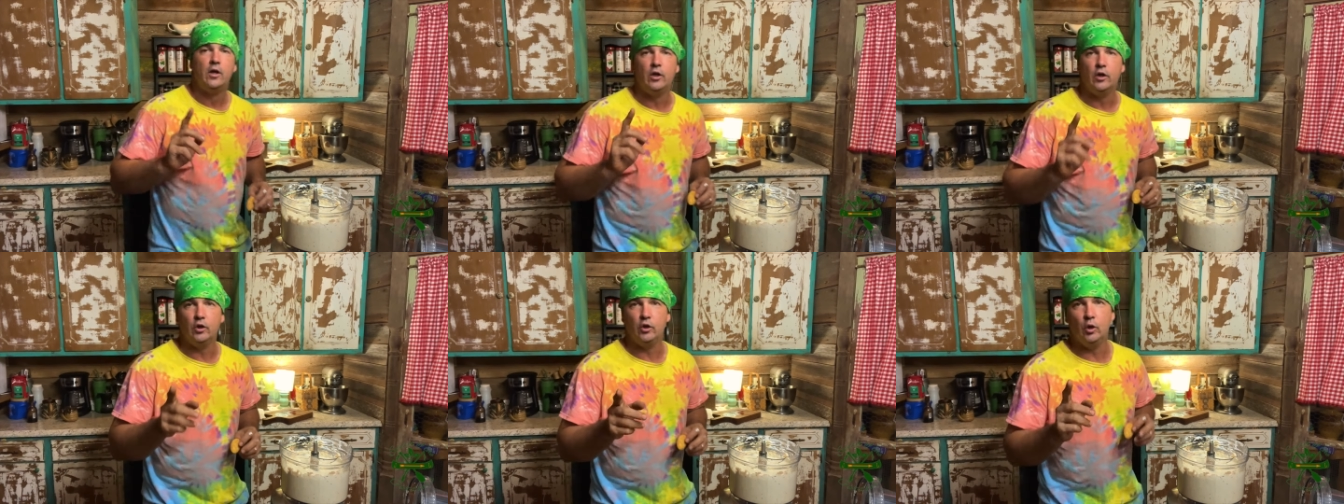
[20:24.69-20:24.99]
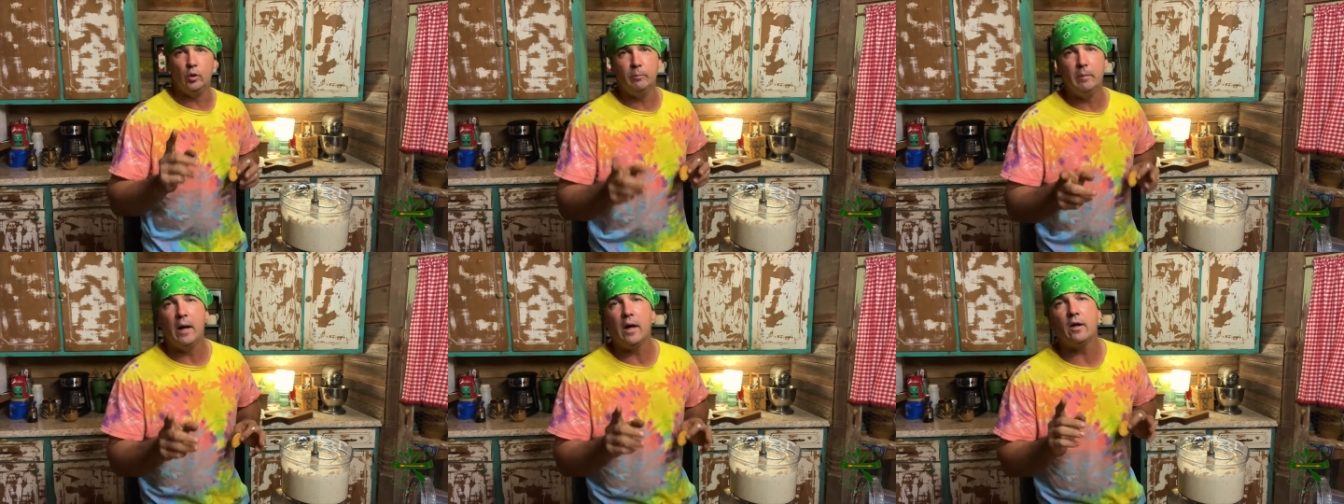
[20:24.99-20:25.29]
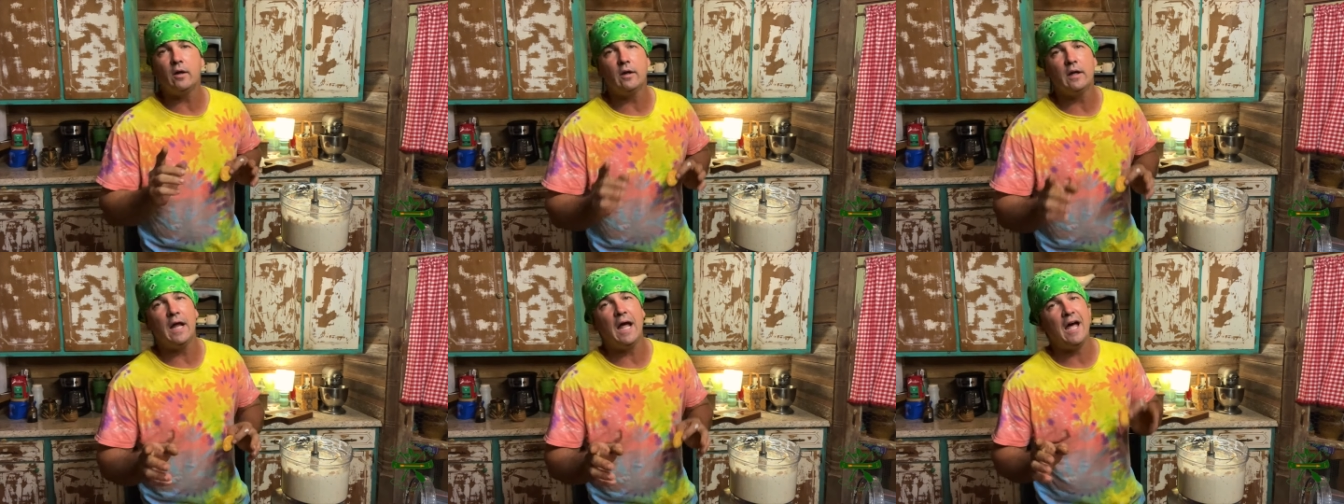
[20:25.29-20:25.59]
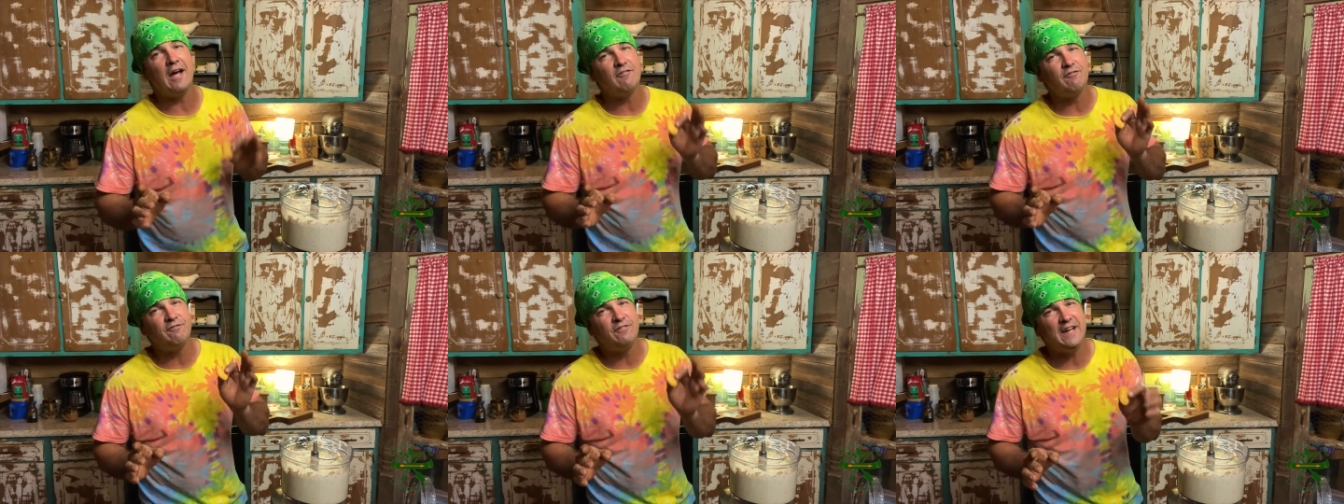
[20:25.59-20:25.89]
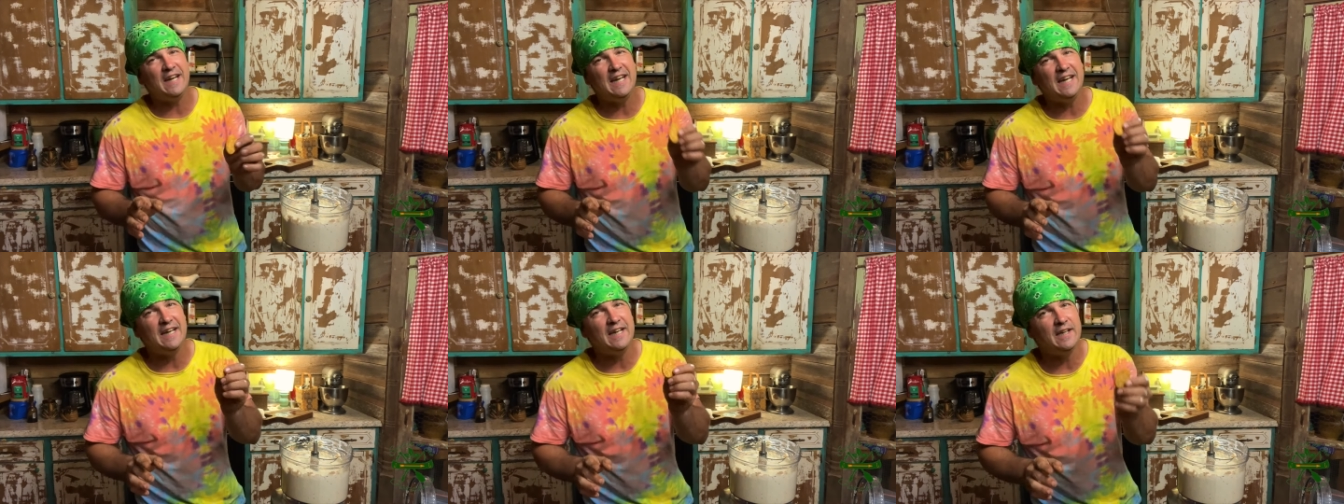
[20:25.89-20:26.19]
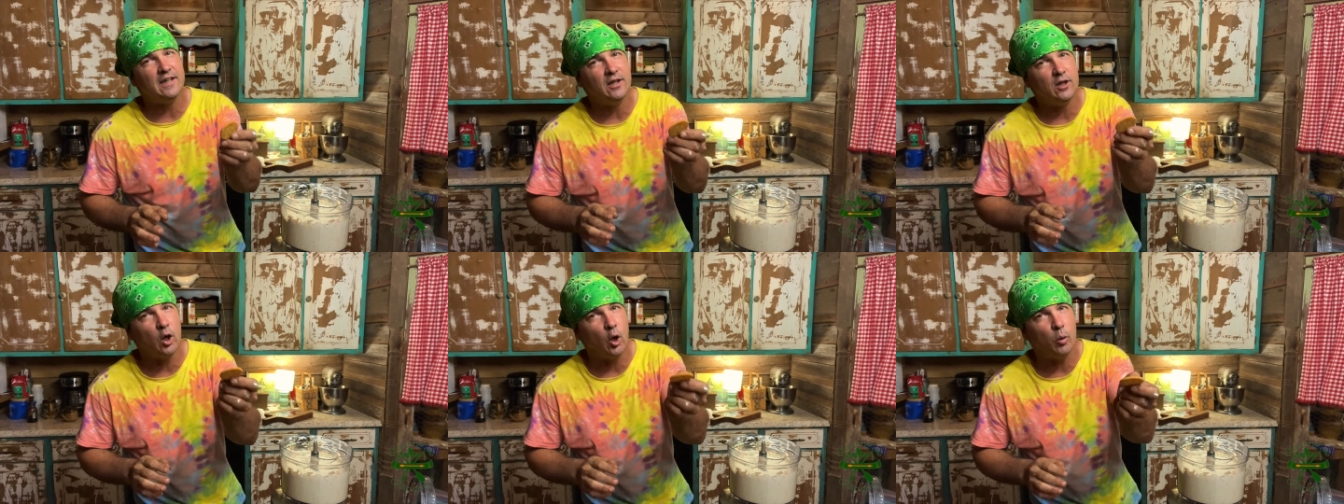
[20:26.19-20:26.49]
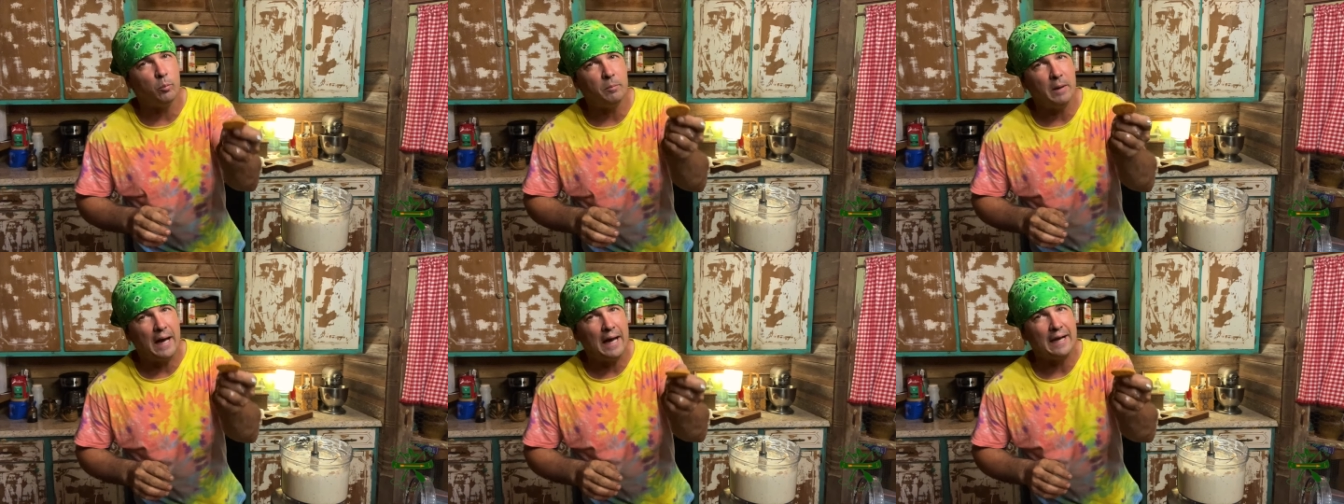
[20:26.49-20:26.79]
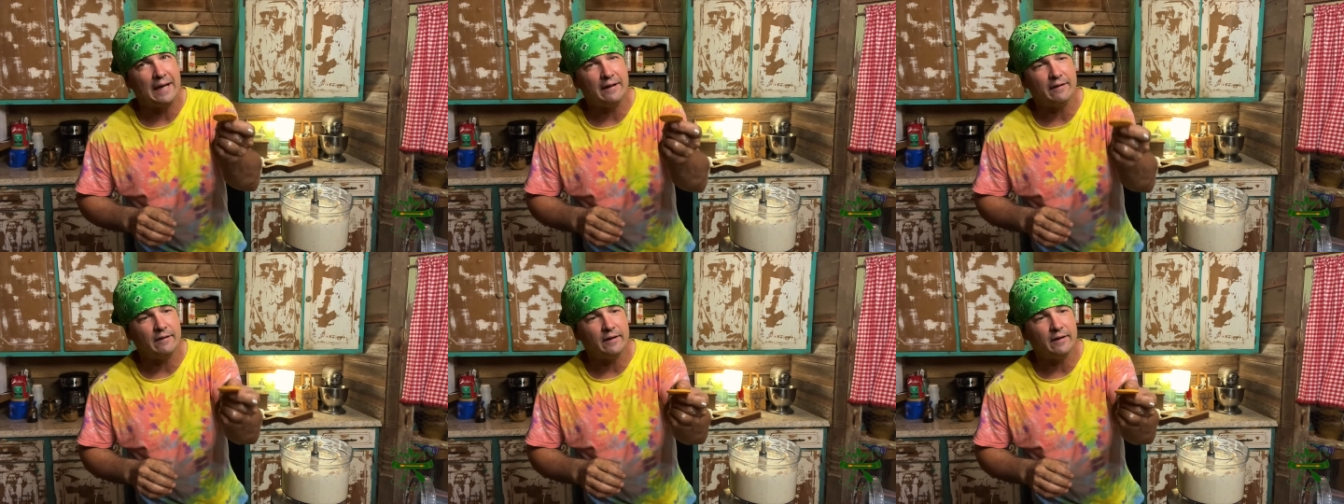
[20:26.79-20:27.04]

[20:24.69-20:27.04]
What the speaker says: You better not feed nobody